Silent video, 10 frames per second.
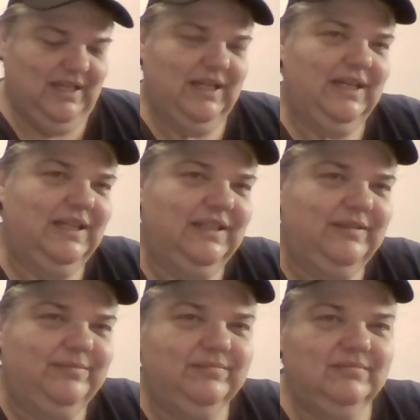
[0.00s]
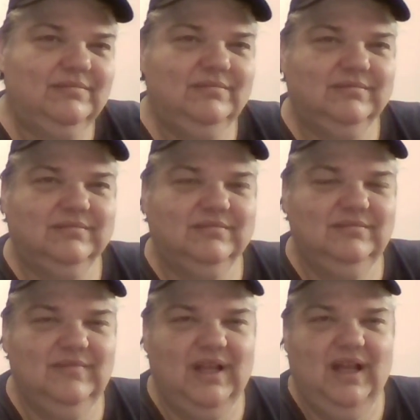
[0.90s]

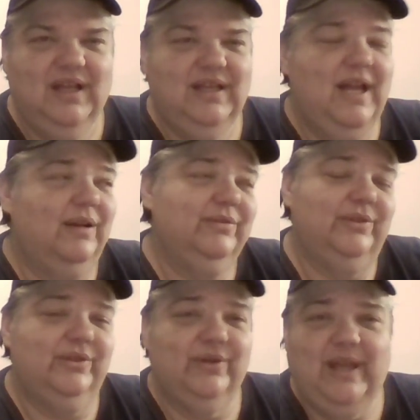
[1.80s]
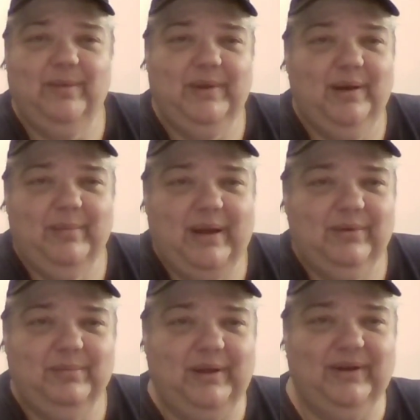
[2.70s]
Yeah, I was gonna go camping out back
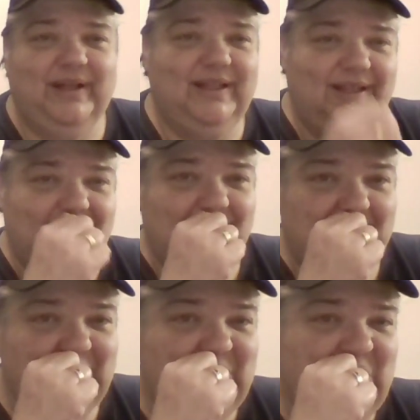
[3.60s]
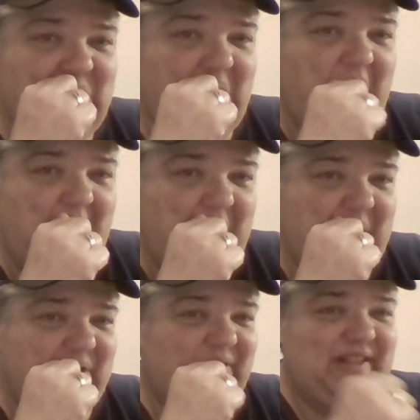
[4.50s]
with my grandkids
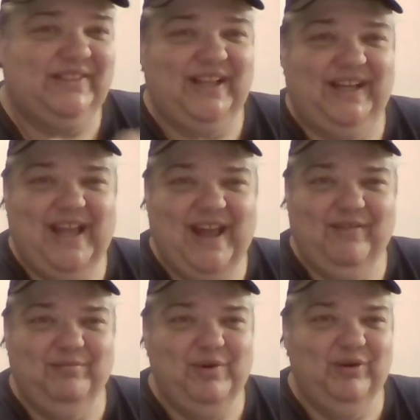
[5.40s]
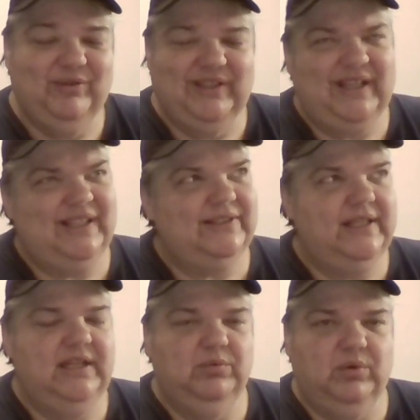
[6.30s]
if I decide to have them over. Like I
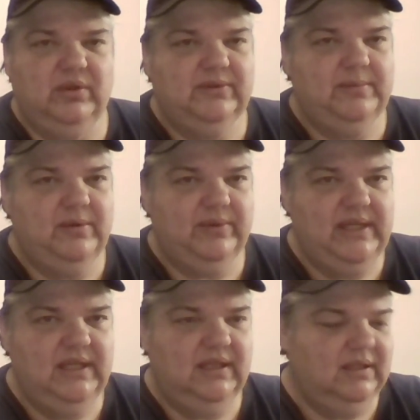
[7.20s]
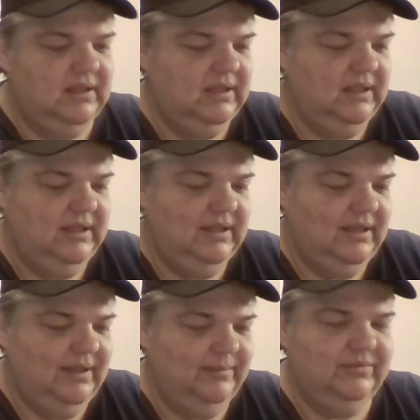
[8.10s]
said, it worries me with Nina.
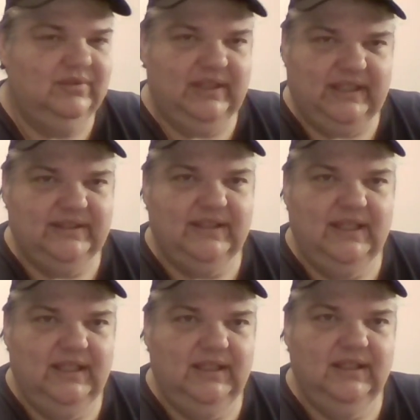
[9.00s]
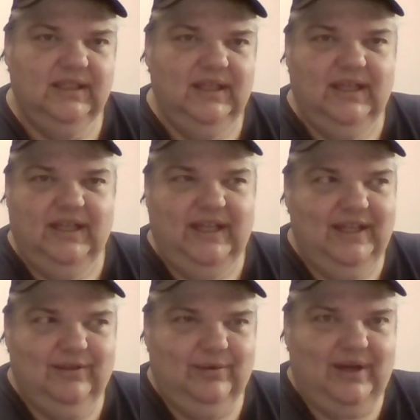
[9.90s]
Like I said,
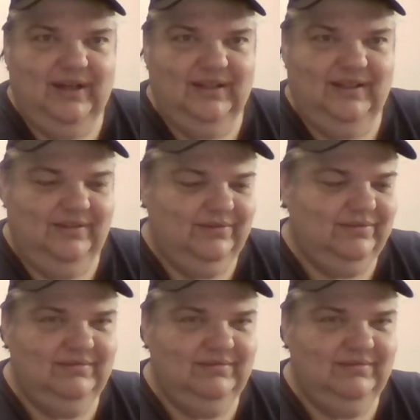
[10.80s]
here where I live,